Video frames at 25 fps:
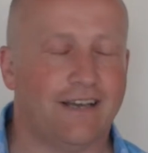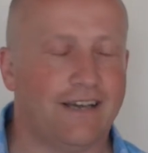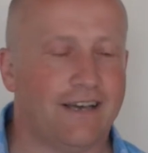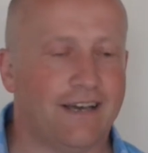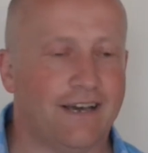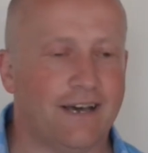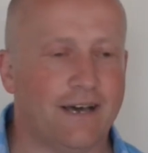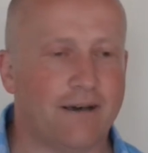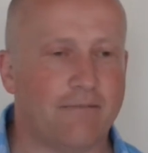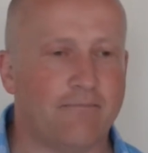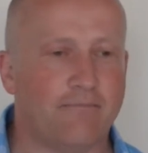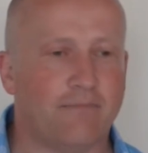
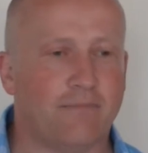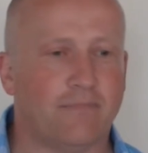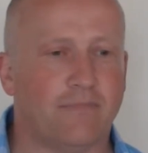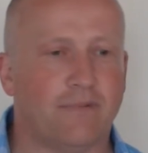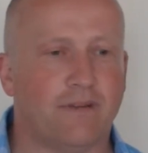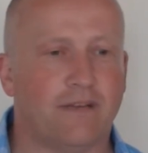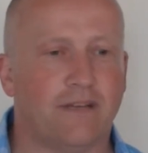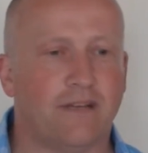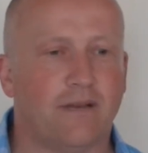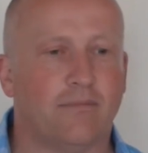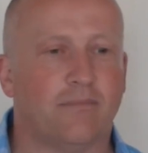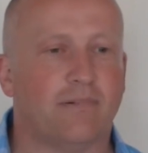
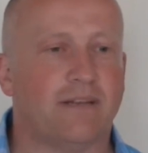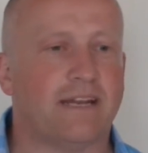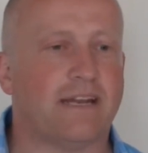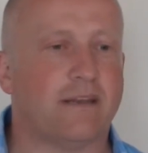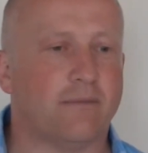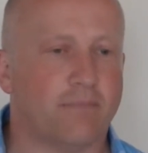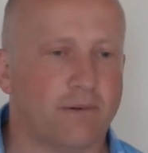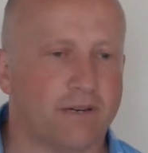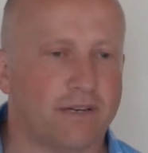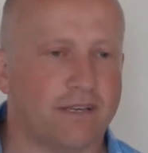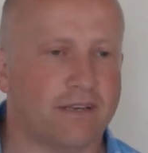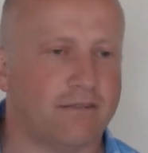But
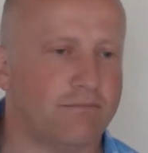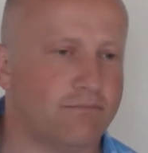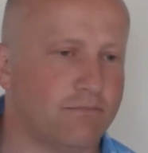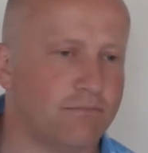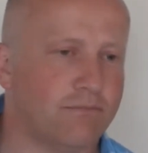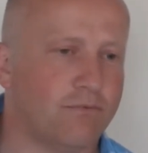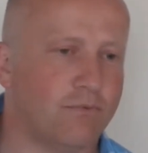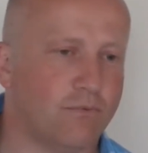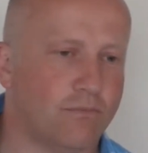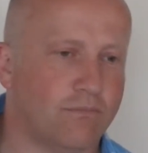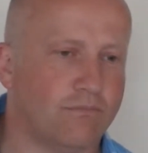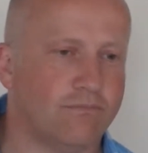anybody
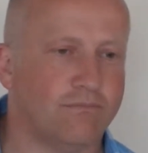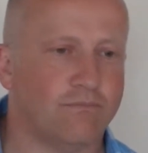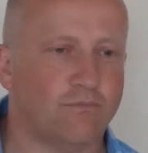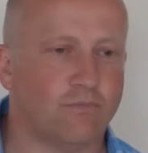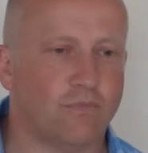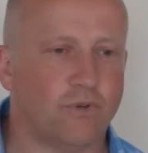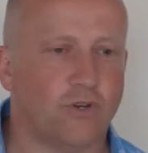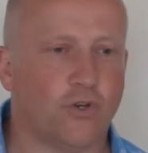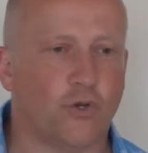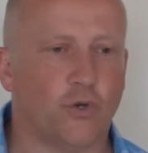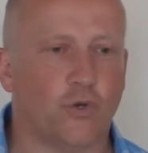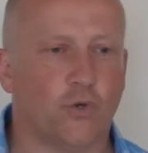
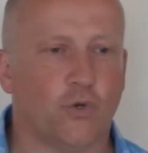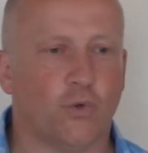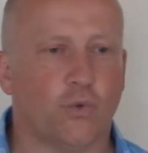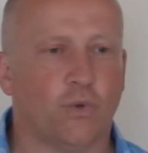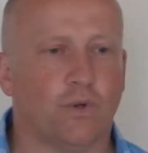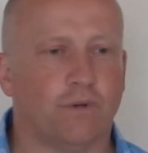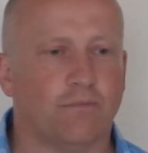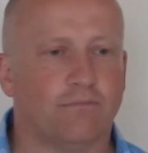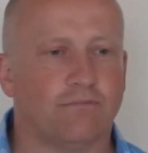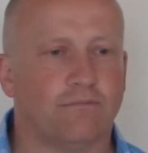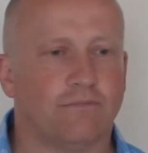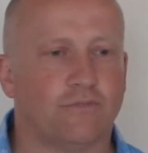who
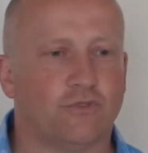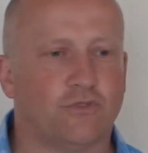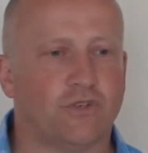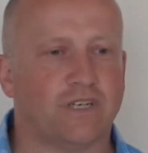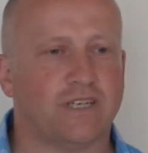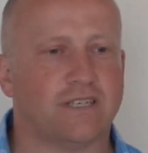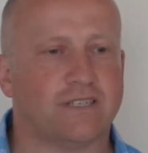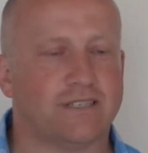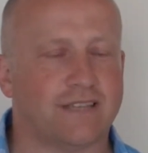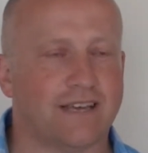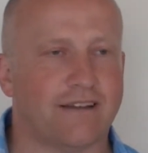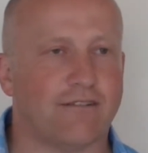
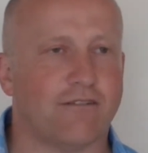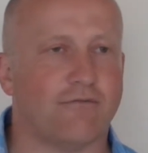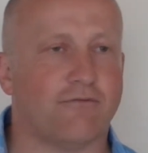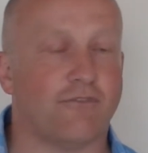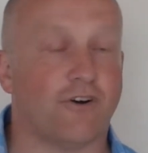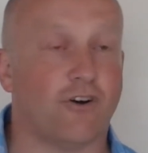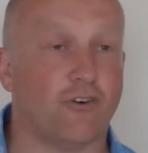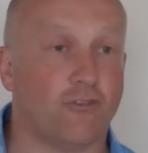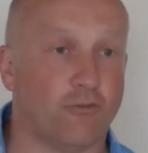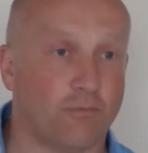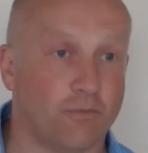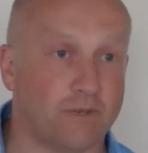treats their
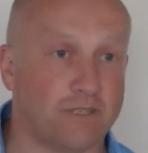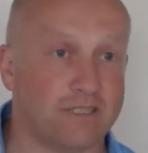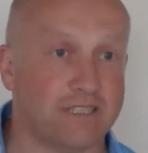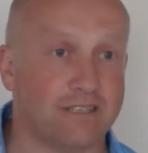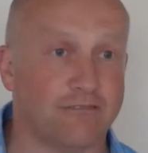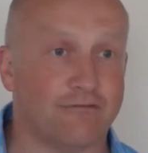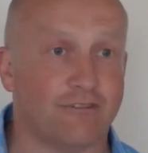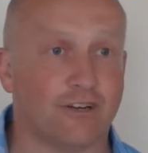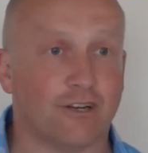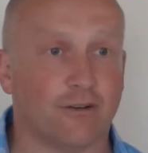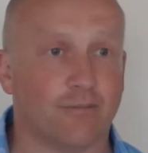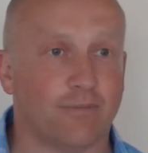involvement
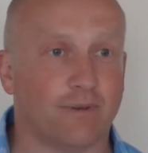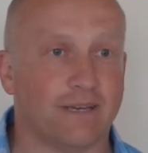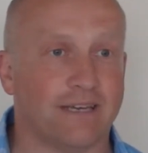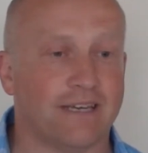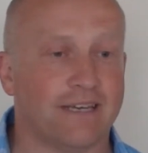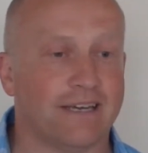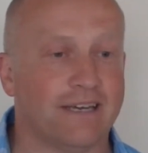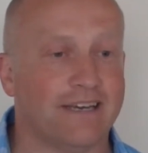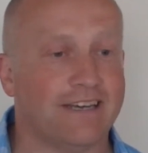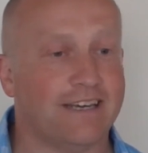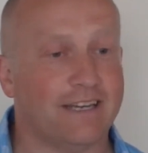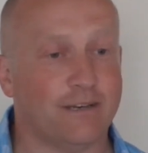in
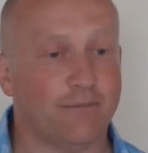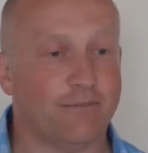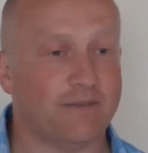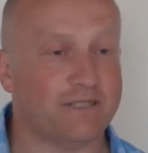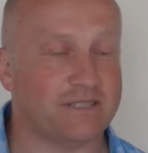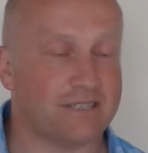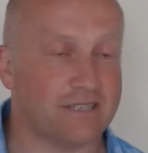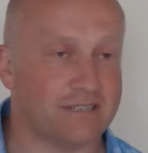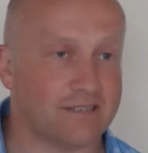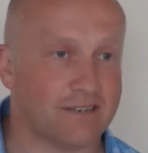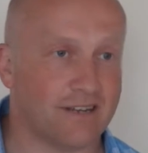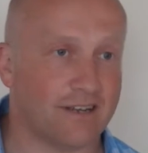rugby in a
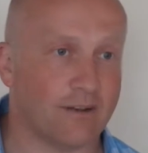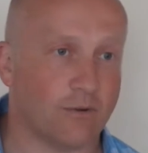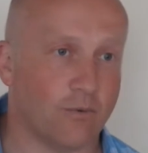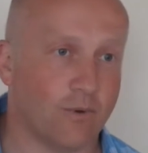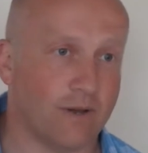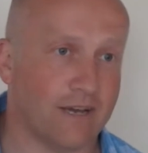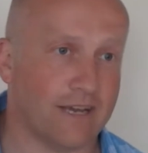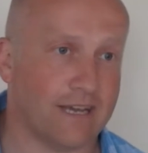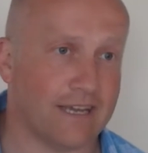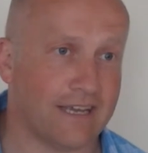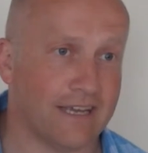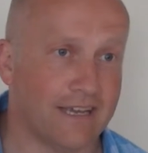business-like
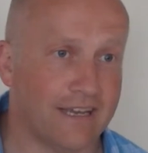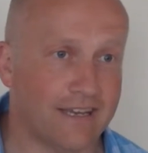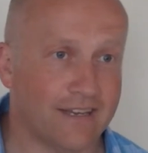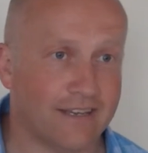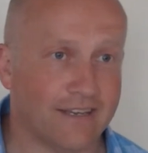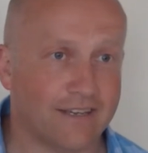way